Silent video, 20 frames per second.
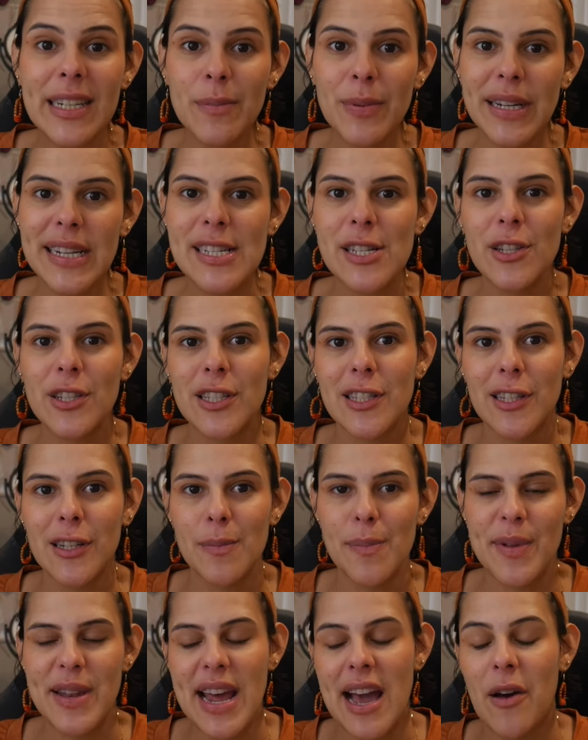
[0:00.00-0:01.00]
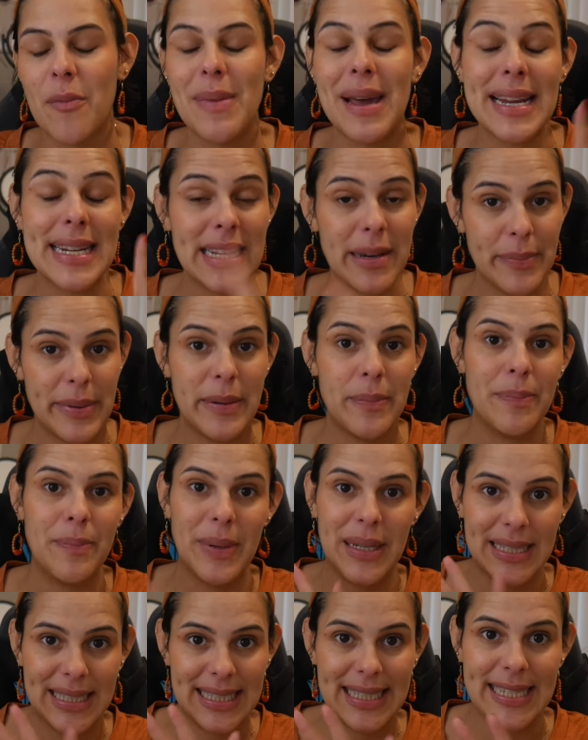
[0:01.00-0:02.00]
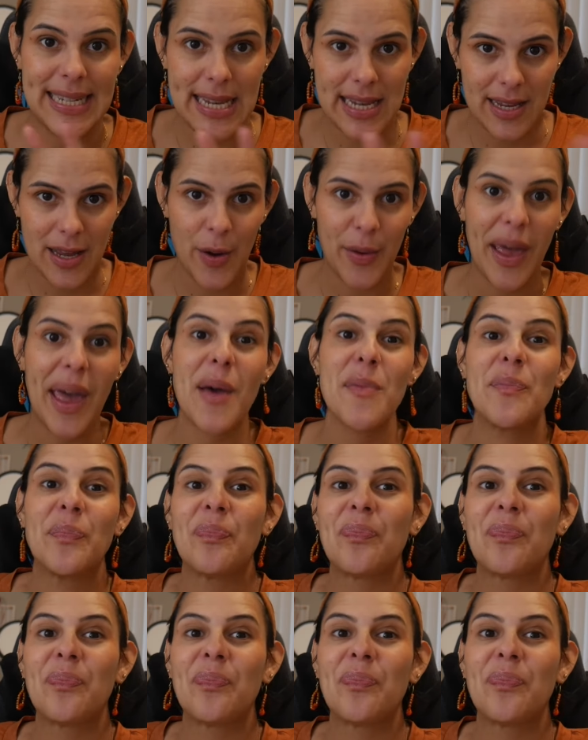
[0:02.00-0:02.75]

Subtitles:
a break to slurp down my tepid piss tea, okay?